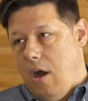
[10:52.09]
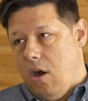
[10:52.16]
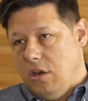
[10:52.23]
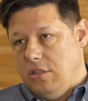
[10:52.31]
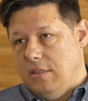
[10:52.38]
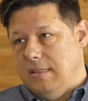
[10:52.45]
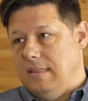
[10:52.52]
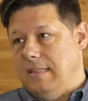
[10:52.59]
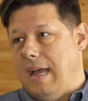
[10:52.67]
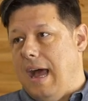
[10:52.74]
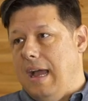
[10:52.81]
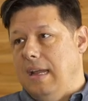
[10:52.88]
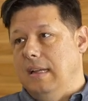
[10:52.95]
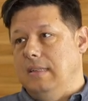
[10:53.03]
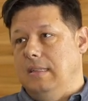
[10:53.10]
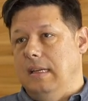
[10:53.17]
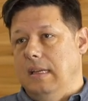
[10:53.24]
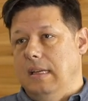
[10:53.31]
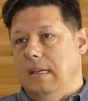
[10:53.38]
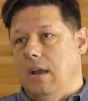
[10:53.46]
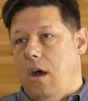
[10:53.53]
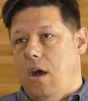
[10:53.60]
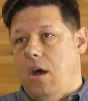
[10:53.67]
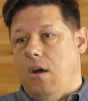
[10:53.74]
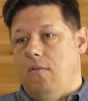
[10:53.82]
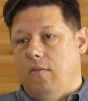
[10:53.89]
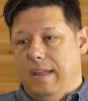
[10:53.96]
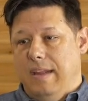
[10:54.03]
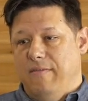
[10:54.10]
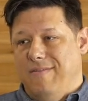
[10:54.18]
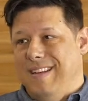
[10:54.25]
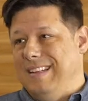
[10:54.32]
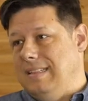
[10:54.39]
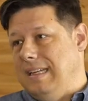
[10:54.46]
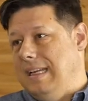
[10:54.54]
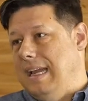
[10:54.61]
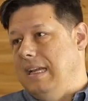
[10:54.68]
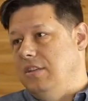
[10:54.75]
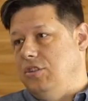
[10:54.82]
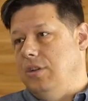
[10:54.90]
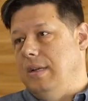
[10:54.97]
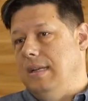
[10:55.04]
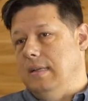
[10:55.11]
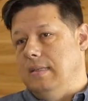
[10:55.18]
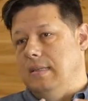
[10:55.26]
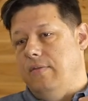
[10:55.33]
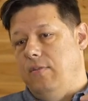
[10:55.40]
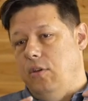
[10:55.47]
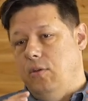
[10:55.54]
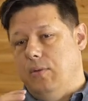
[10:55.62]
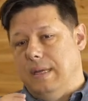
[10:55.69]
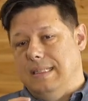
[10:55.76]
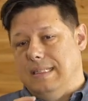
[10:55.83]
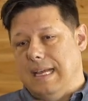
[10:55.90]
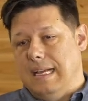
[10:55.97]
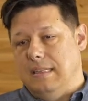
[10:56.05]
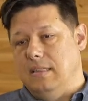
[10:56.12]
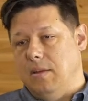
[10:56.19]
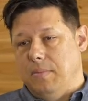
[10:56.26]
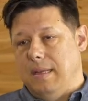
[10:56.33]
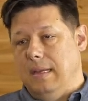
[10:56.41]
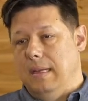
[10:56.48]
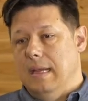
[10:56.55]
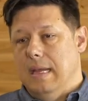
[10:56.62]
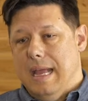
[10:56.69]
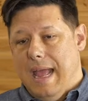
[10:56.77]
our society of investigation is if you can take something